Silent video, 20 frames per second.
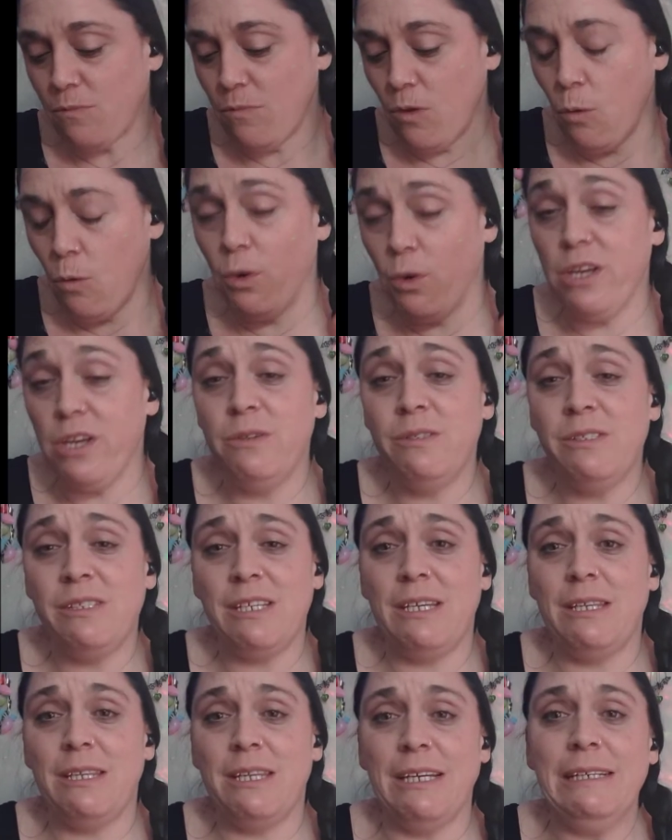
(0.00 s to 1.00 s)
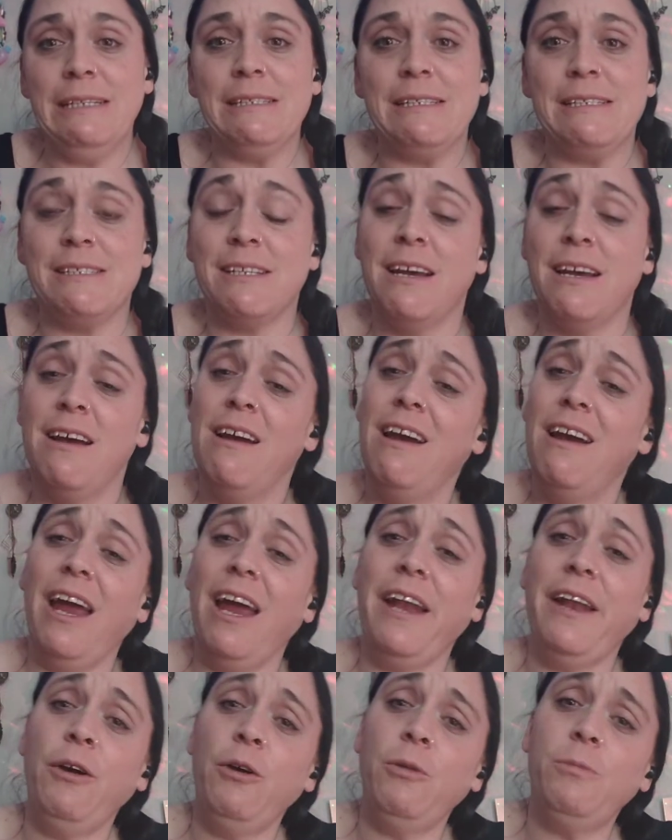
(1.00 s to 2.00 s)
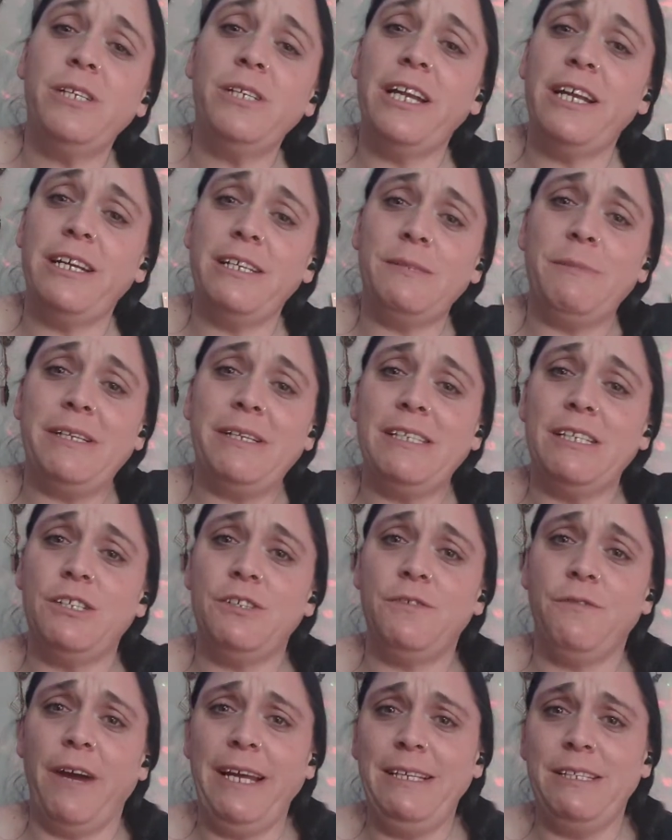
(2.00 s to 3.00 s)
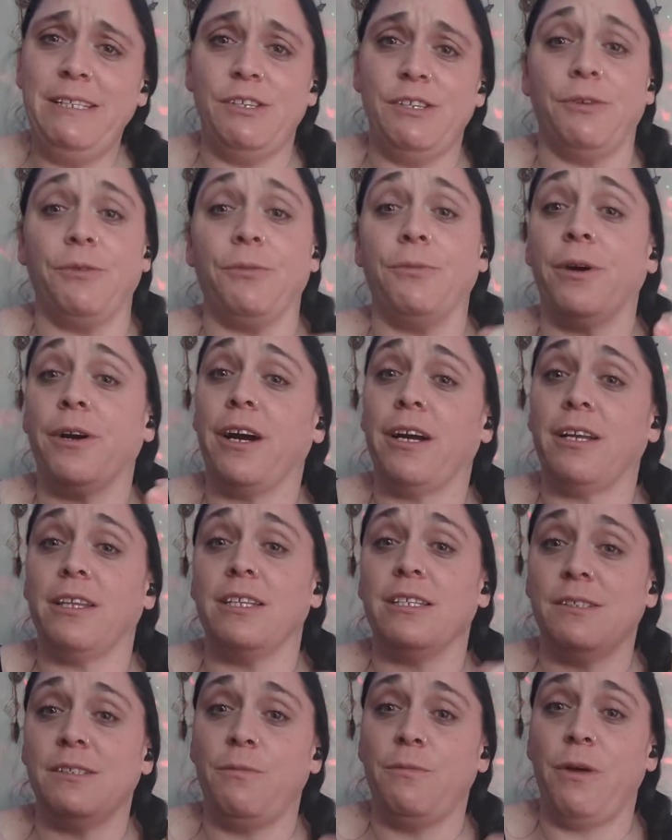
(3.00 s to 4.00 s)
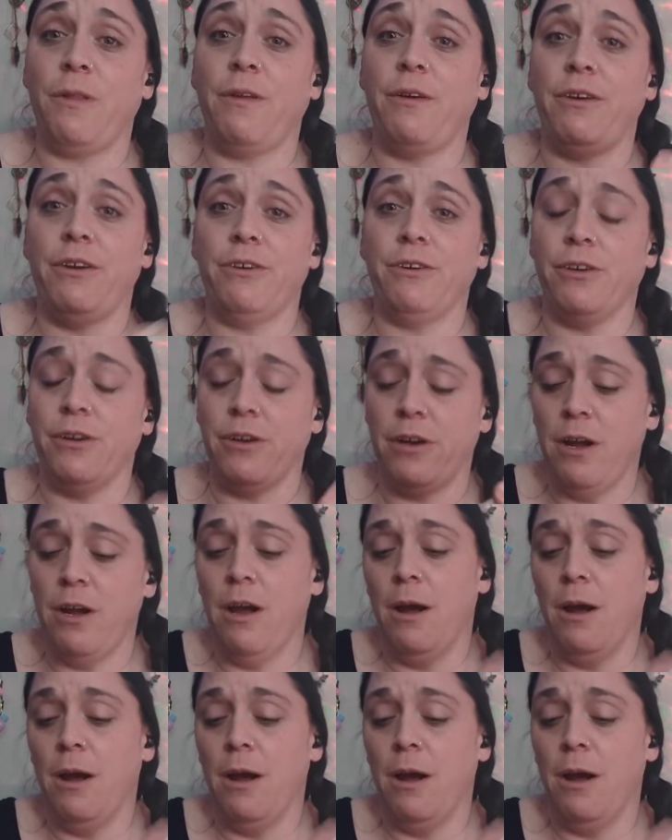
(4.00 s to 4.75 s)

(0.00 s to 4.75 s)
when you see this, and I hope today's message finds you, regardless of whether you're